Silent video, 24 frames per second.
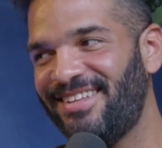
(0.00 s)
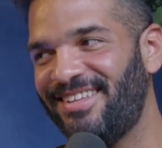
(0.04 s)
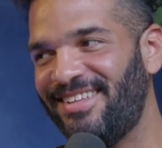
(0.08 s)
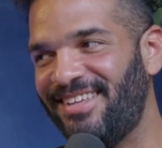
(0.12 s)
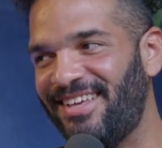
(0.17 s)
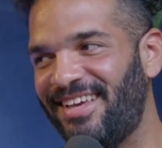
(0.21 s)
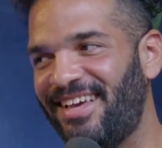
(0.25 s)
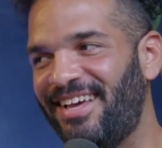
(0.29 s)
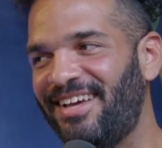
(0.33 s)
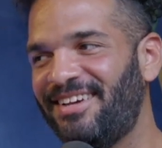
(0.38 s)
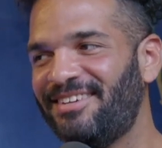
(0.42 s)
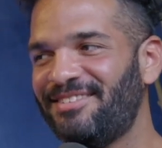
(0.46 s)

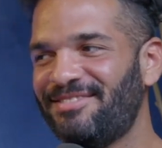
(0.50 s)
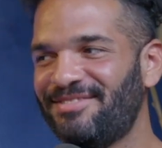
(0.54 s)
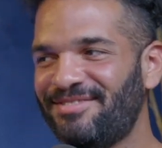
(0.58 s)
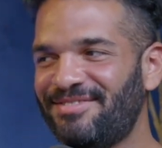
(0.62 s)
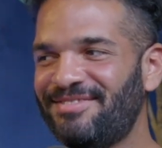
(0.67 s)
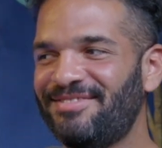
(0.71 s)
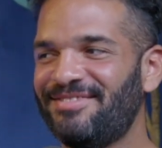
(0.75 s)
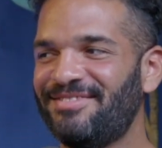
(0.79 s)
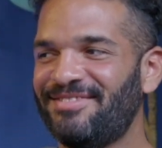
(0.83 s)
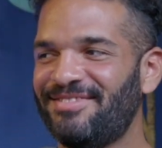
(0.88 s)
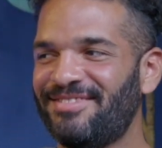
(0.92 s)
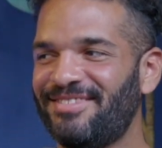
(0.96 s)
Yeah,
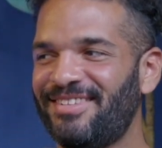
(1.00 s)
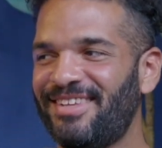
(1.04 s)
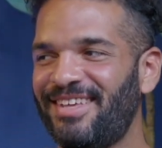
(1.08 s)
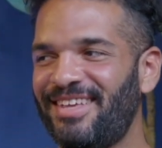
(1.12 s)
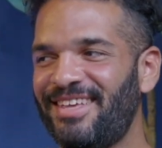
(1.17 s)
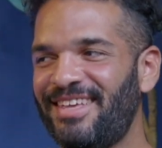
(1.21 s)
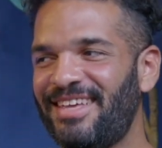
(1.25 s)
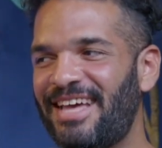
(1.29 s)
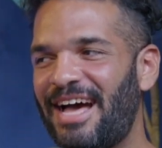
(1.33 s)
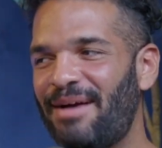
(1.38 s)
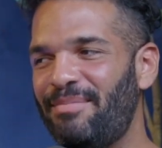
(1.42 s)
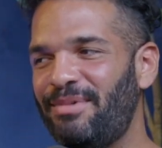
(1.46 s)

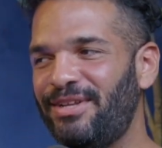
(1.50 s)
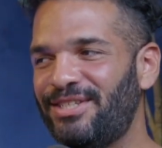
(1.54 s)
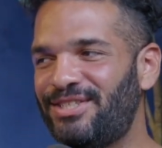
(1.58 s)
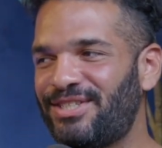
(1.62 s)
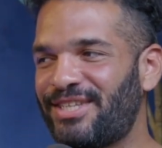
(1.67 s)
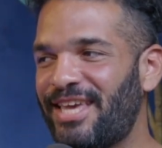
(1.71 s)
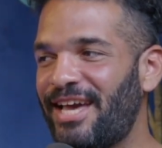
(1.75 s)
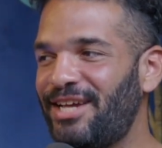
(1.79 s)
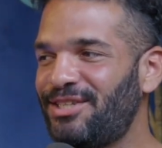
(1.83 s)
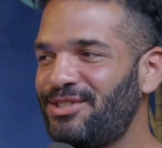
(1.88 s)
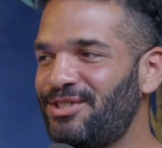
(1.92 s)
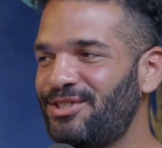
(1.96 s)
I mean,
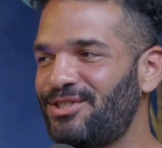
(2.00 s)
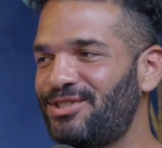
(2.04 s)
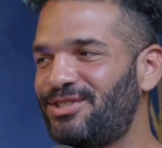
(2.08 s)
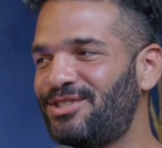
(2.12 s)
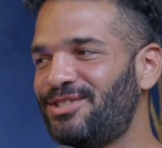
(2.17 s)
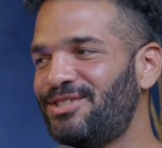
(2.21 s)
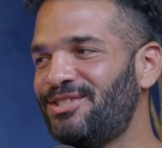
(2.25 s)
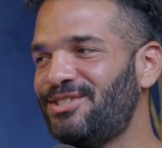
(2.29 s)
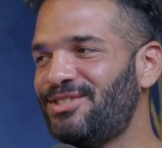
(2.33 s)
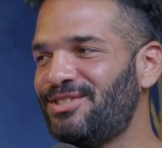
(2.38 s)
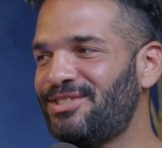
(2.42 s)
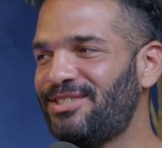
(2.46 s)

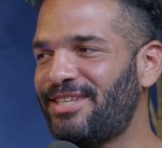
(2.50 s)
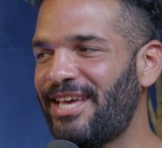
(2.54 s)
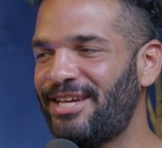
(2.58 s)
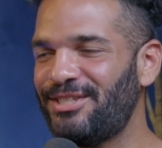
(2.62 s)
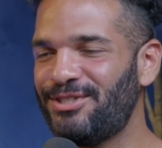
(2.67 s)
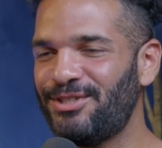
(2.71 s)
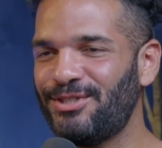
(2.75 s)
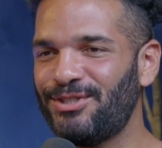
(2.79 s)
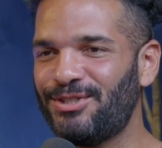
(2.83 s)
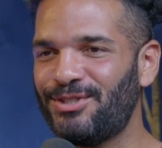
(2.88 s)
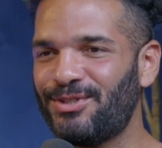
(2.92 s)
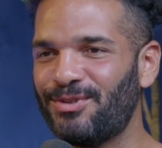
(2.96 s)

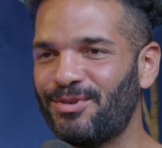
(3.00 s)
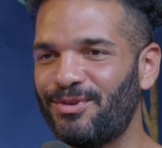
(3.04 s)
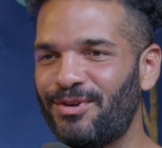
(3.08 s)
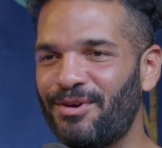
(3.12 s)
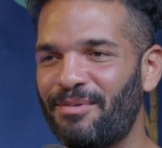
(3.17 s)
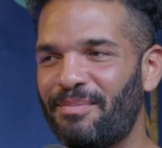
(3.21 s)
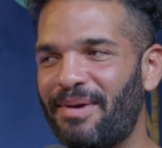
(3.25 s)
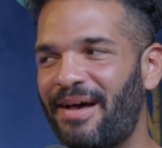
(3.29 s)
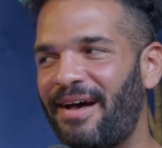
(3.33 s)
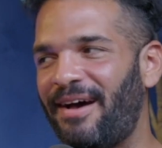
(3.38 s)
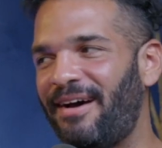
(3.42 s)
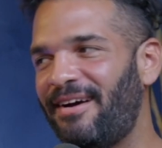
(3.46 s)
Skechers threw
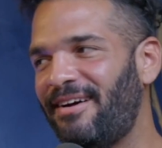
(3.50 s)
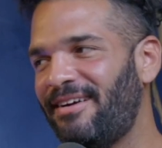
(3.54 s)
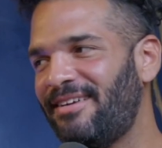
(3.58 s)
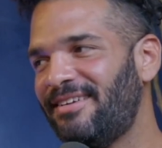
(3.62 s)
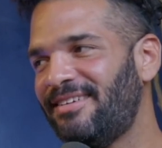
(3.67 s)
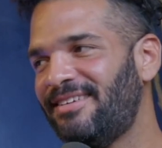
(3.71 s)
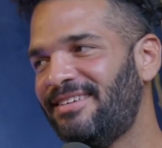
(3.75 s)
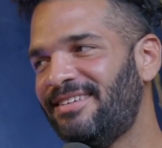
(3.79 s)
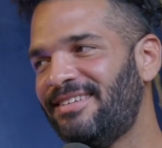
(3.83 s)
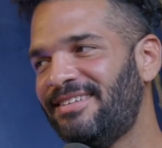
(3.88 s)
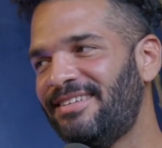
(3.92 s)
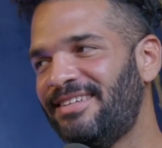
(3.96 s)
him out.
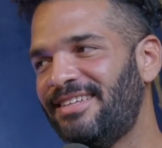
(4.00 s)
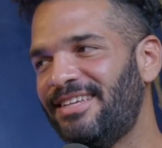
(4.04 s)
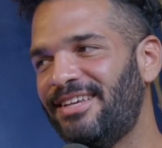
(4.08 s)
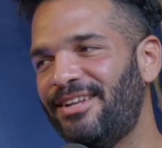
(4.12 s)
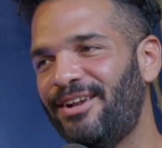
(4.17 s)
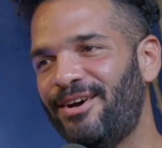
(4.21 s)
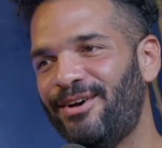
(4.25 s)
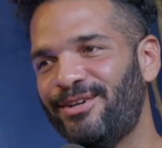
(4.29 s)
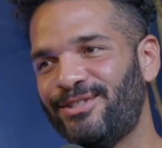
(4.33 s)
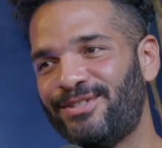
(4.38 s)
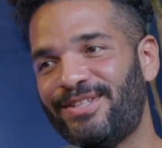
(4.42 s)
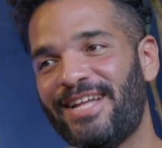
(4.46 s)

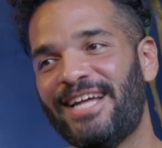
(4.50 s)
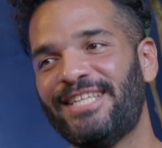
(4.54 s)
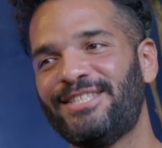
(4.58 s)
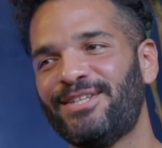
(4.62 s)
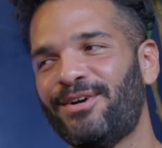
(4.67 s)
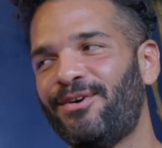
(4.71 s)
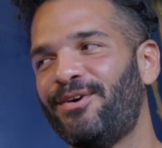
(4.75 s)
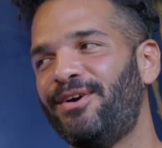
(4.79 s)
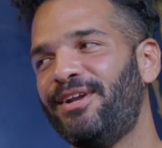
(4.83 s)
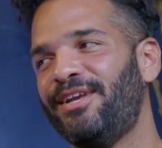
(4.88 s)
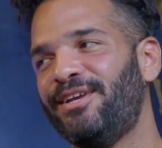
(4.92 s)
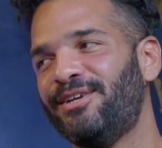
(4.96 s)
So that's
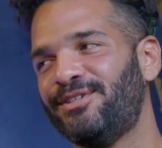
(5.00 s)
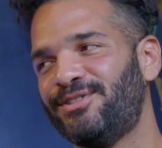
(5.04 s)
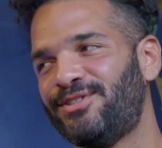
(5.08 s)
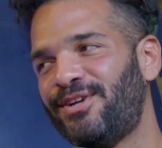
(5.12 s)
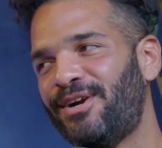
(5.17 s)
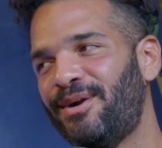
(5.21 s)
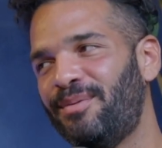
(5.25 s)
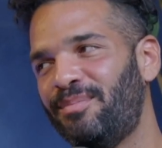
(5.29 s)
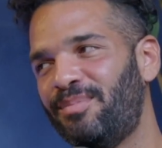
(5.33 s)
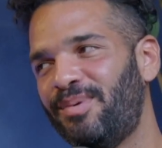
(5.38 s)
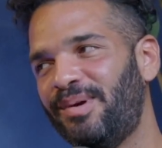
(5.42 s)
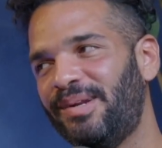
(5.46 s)
already you're
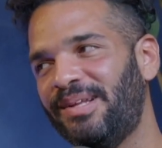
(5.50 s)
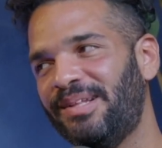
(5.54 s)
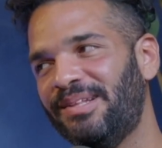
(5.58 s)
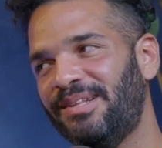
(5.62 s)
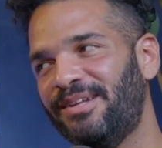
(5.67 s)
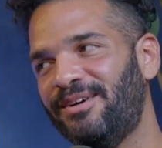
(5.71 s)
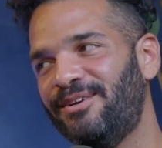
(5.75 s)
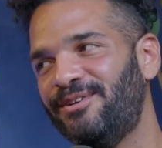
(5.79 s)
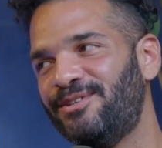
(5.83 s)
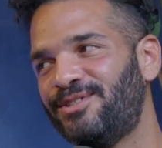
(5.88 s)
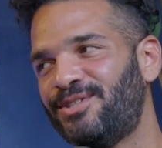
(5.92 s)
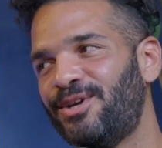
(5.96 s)
starting pretty
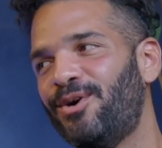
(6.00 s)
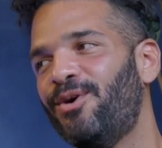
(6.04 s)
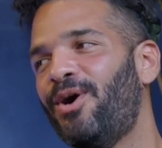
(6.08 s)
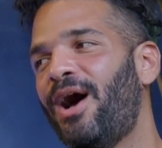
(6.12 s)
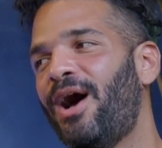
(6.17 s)
low. So